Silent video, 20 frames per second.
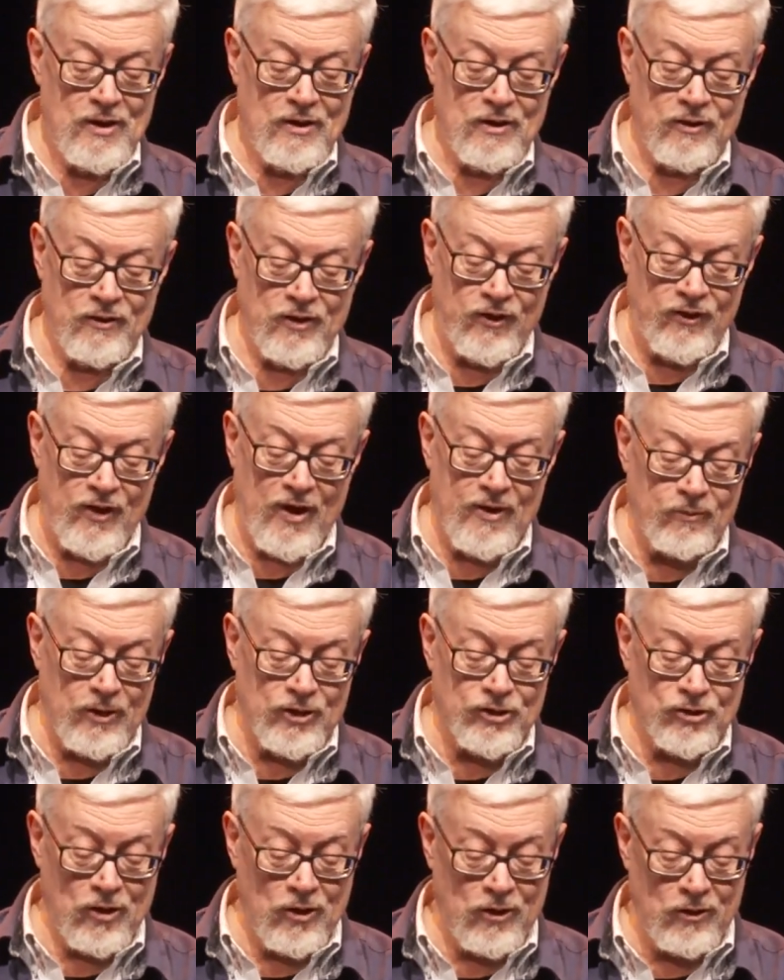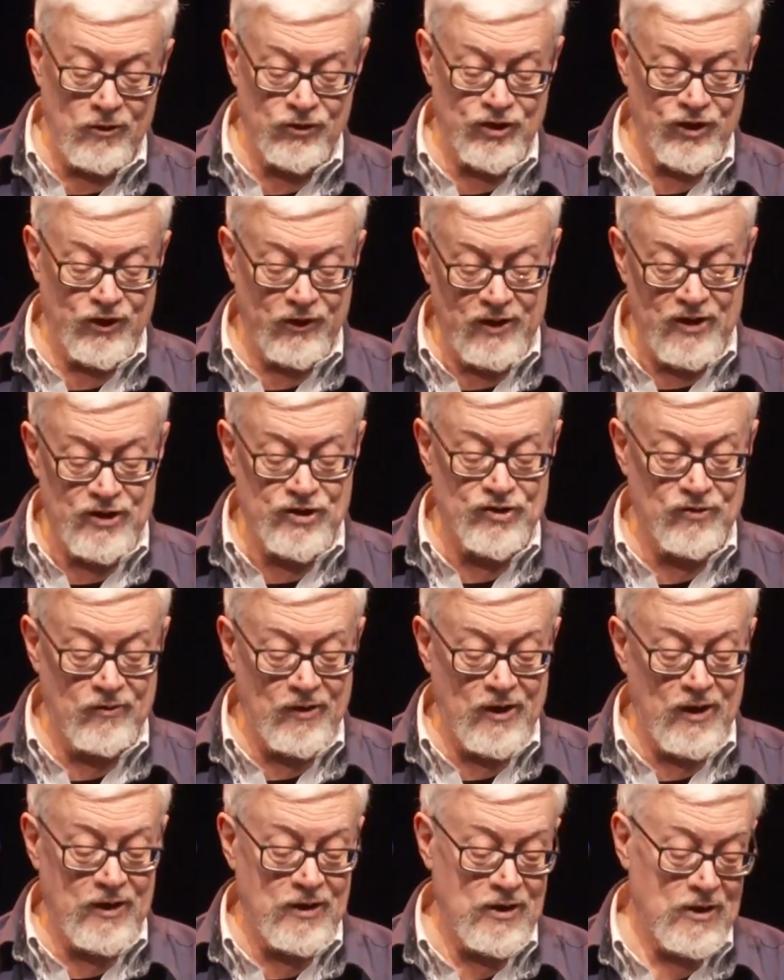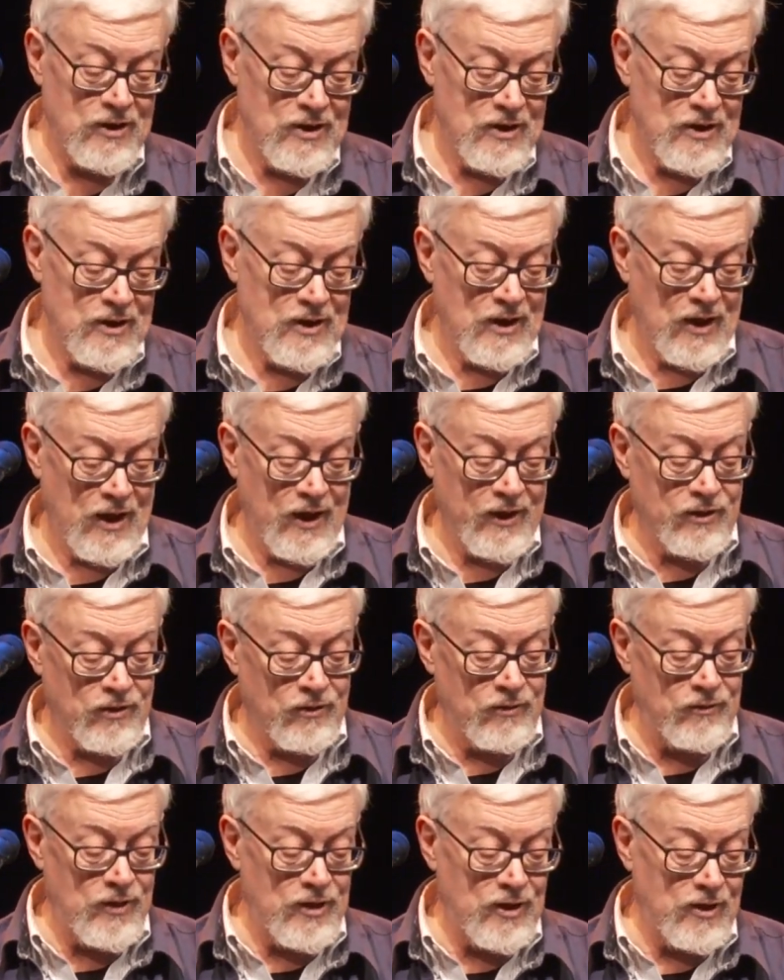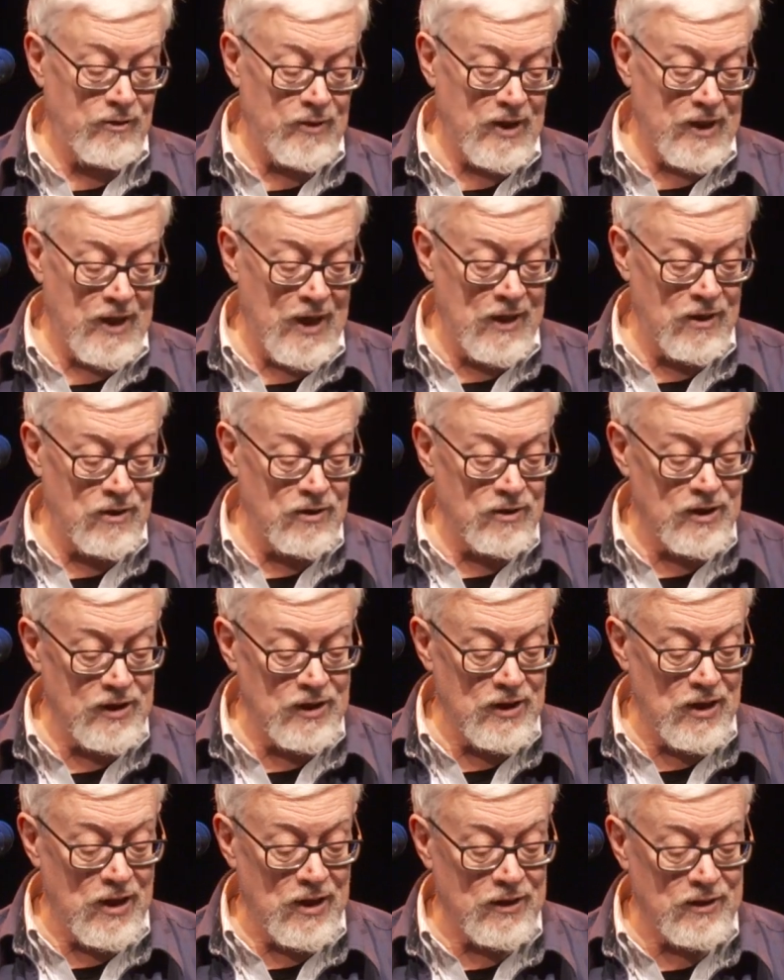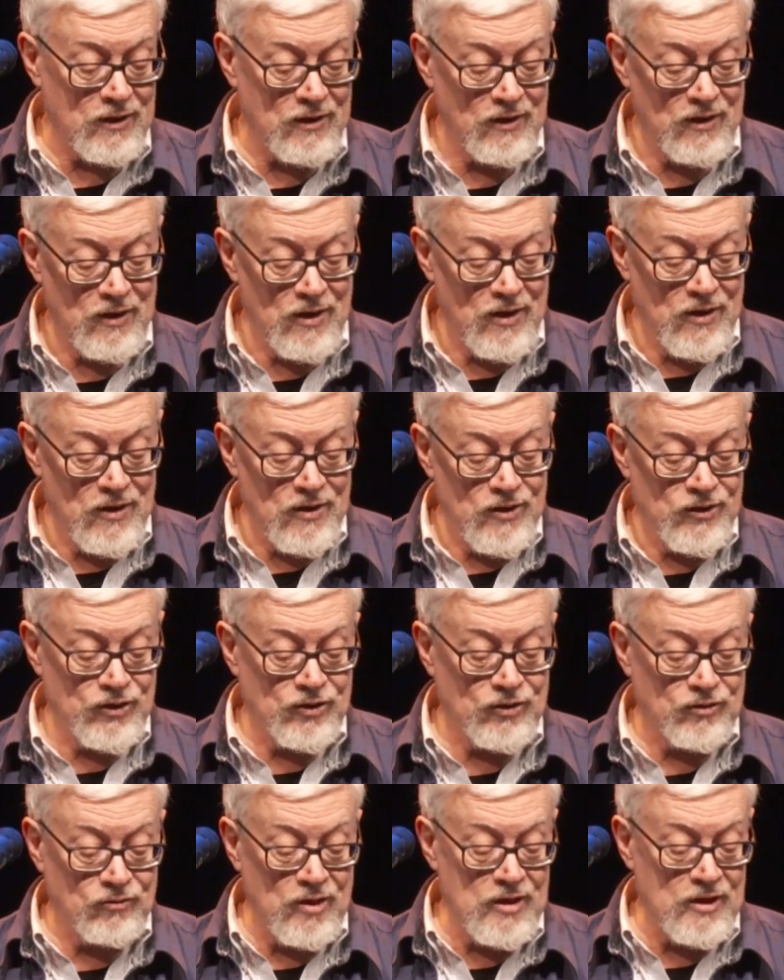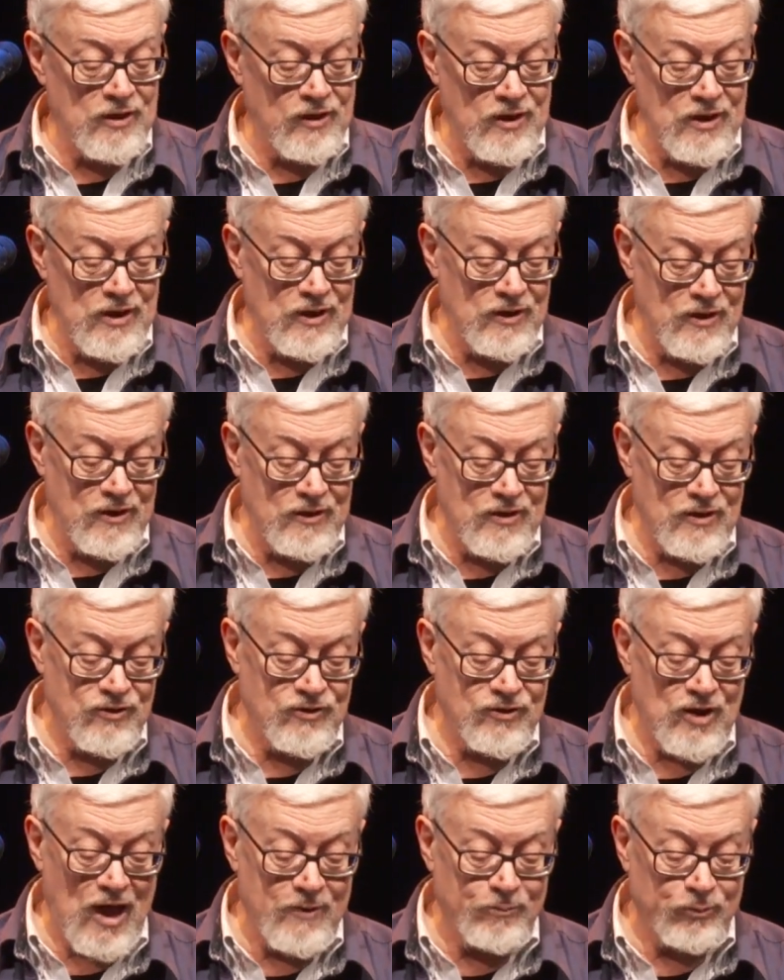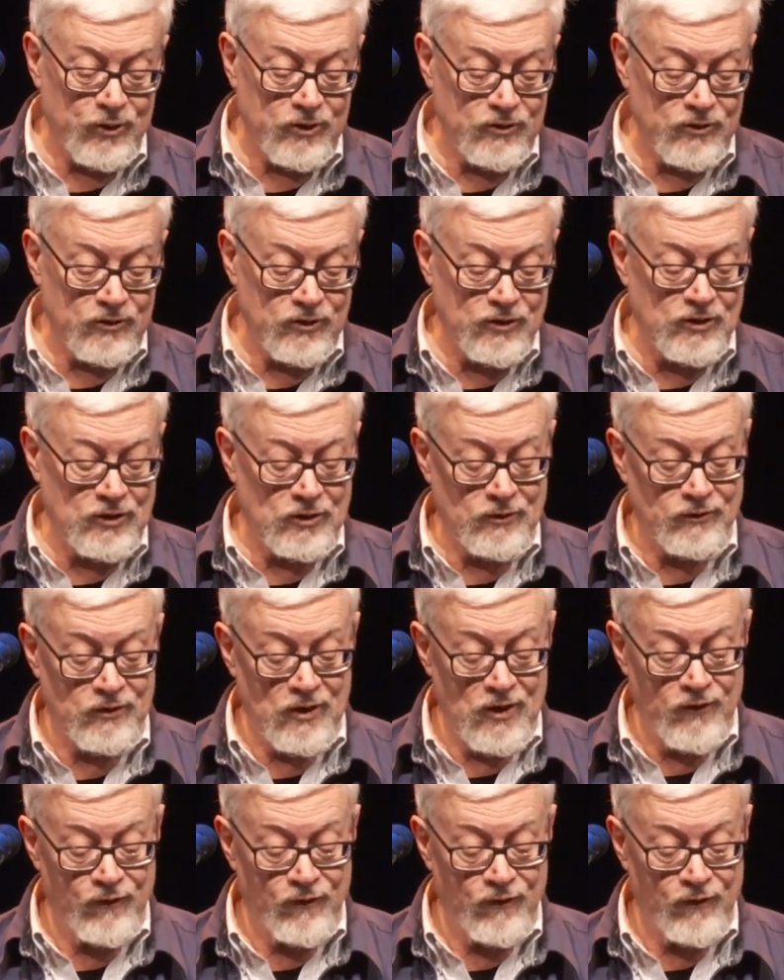And then they returned to Lystra, Iconium, and Antioch, strengthening the disciples